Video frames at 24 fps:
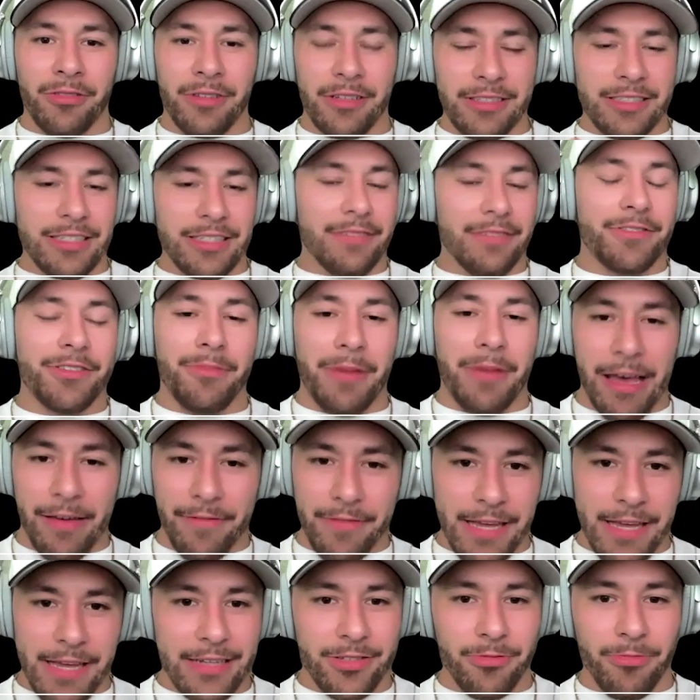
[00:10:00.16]
Let's lift some
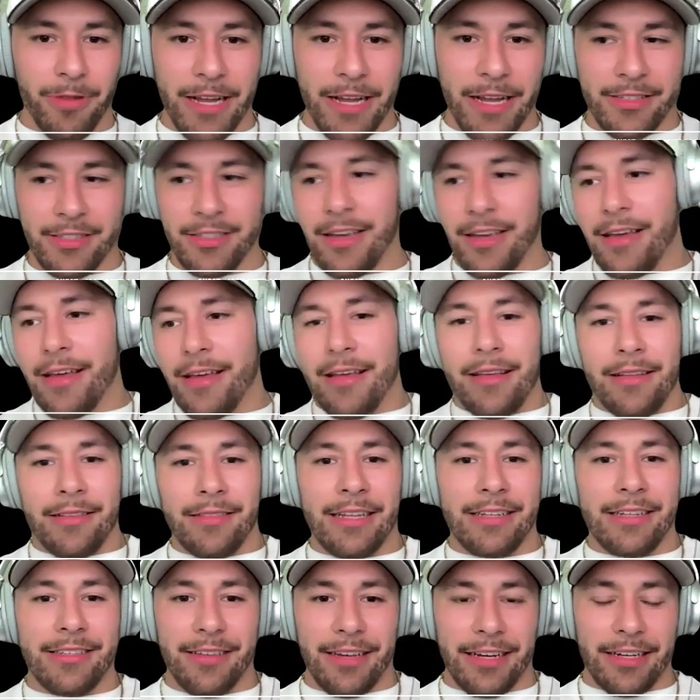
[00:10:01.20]
heavy ass weights.
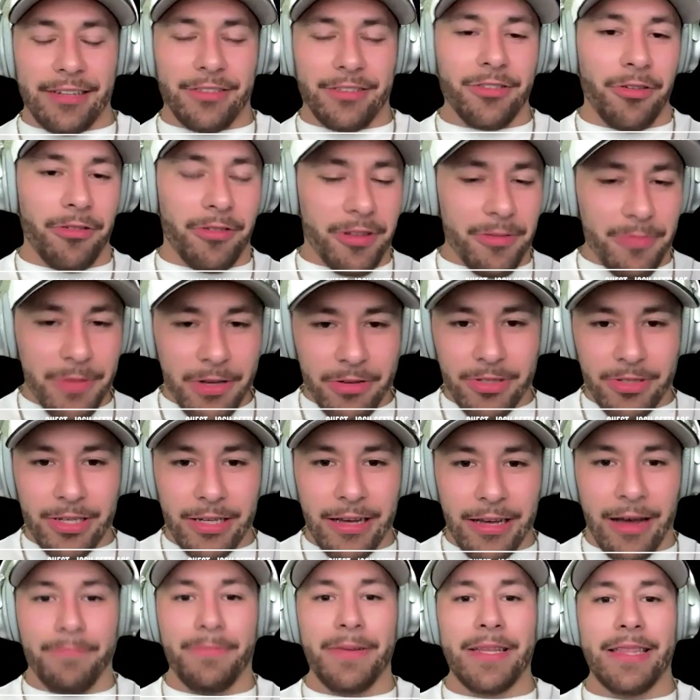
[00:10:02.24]
Let's like turn the music
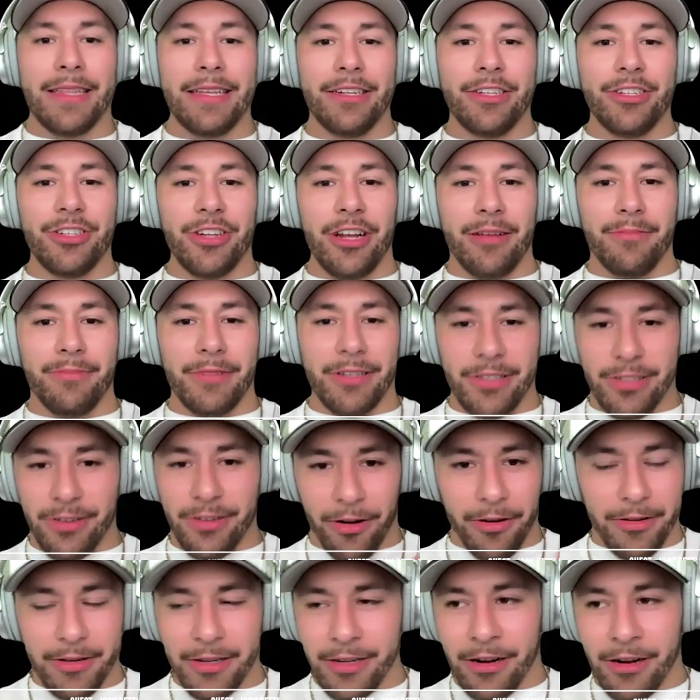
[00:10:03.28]
up in the gym. Let's
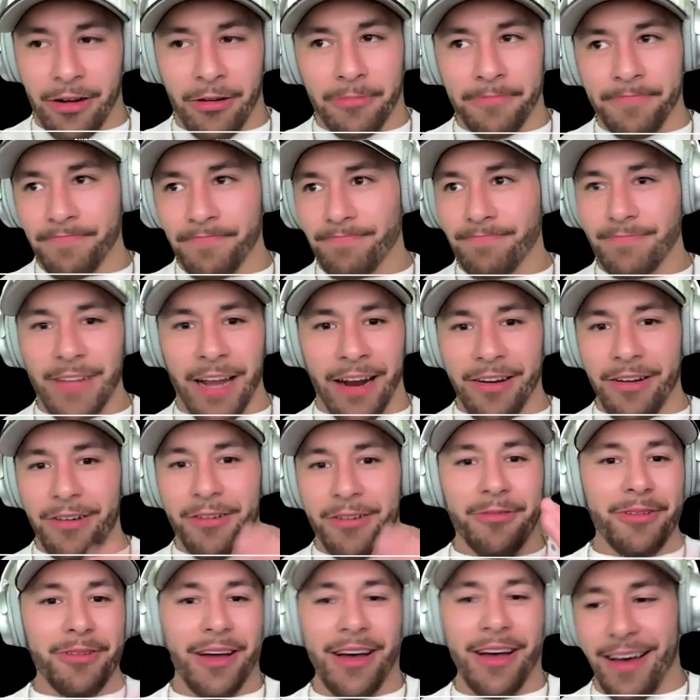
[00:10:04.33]
start, I
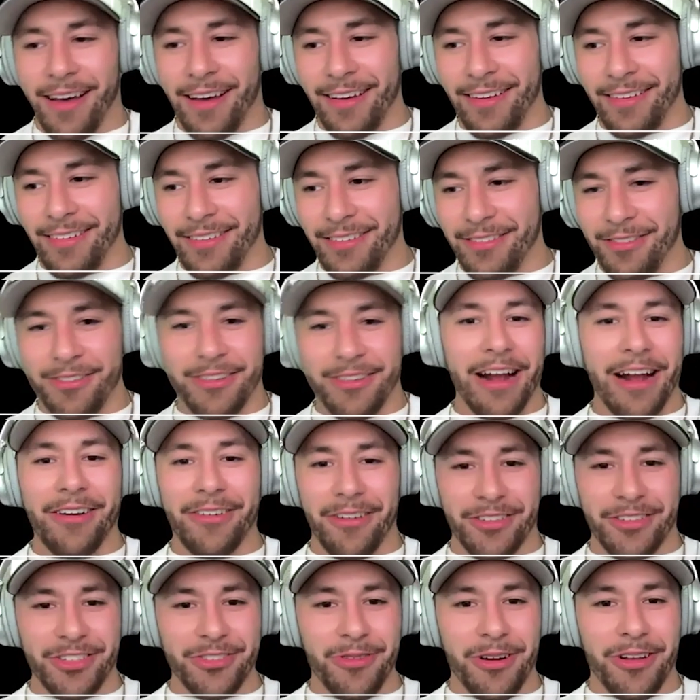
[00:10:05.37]
know you're down in
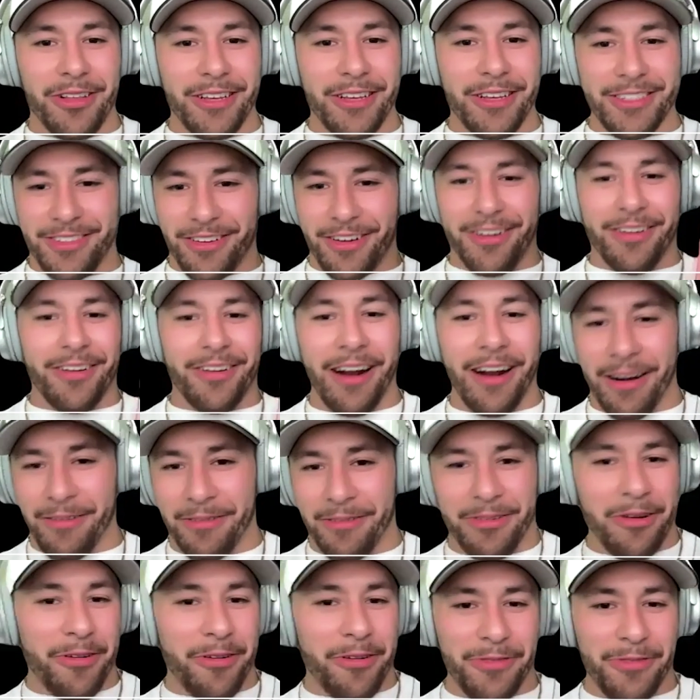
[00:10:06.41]
Australia, so I don't
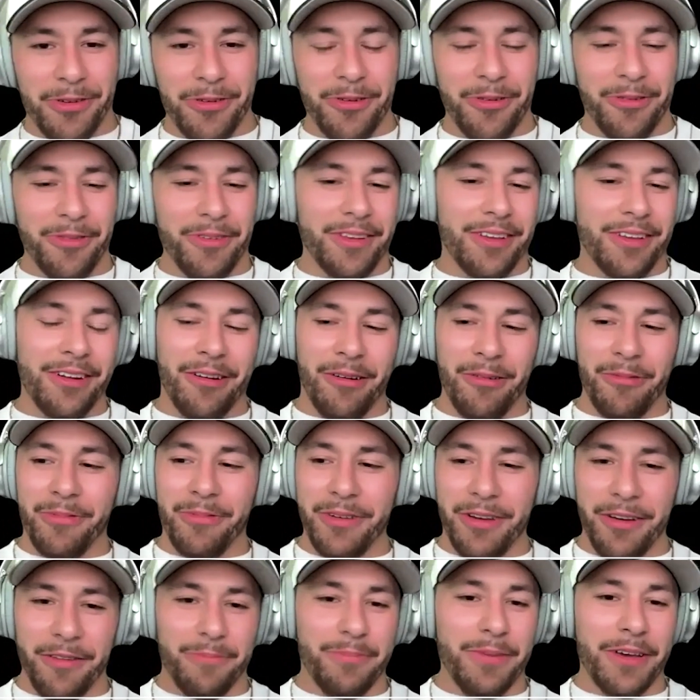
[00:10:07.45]
know if you're,
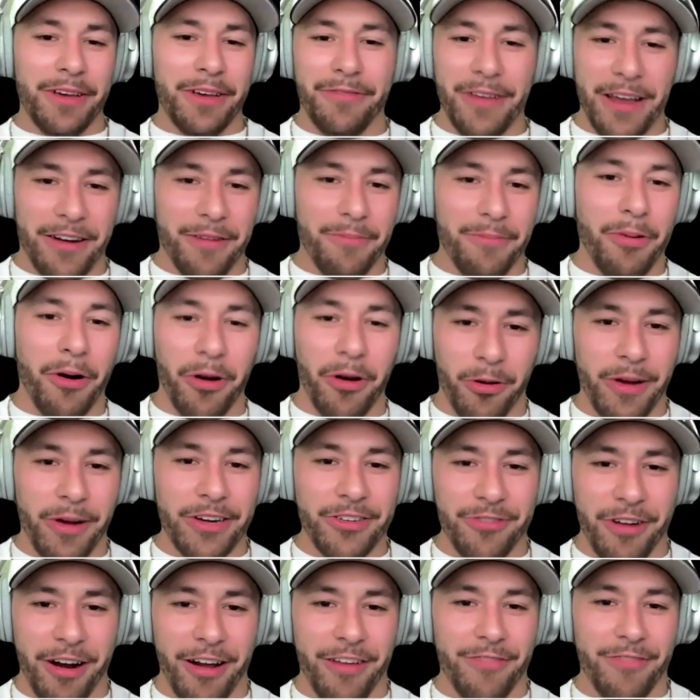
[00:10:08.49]
a big fan of Parkway
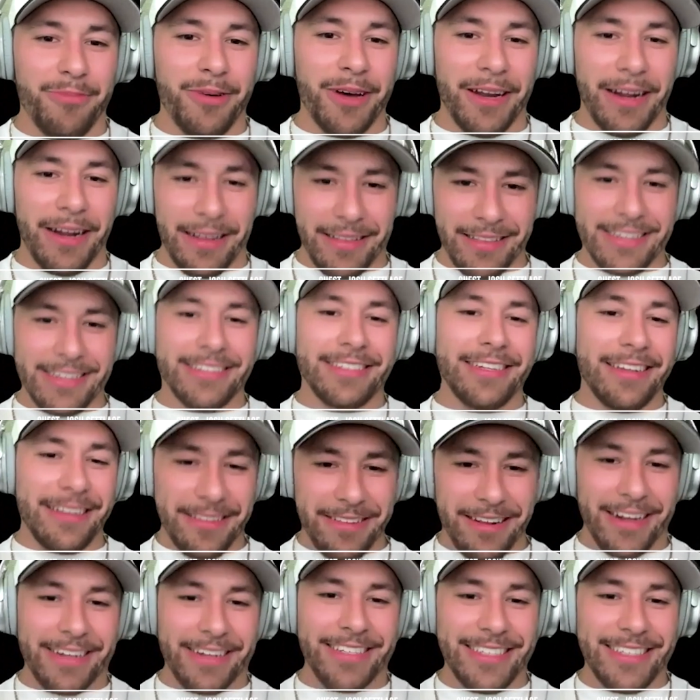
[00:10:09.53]
Drive, but at least in the
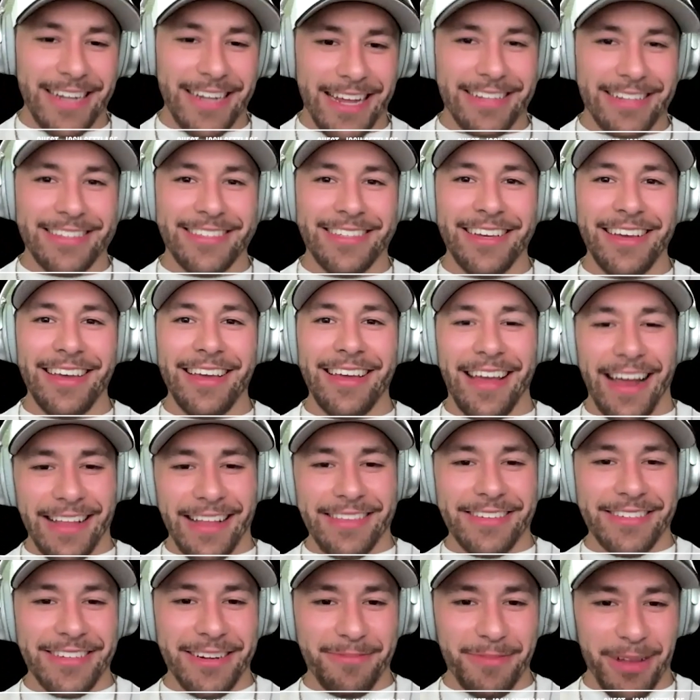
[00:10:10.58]
United States at
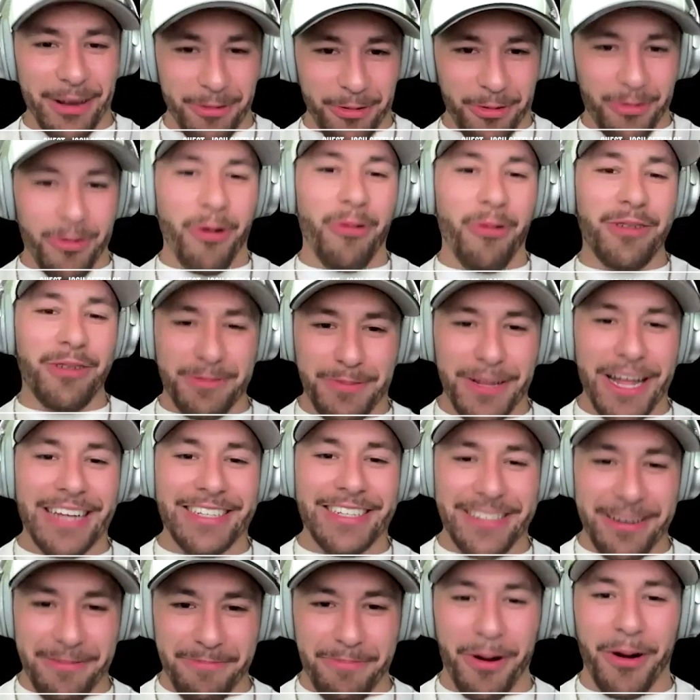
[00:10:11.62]
the gym, like we're always
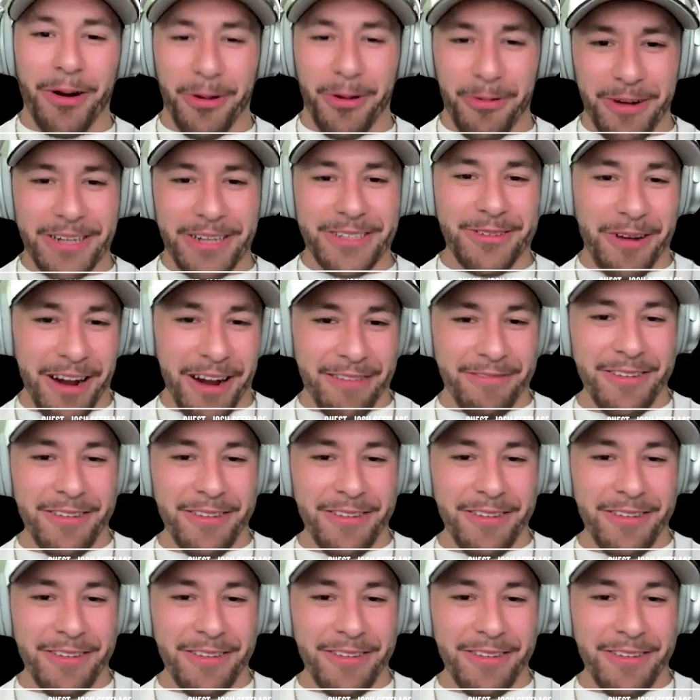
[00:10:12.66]
blasting Parkway Drive.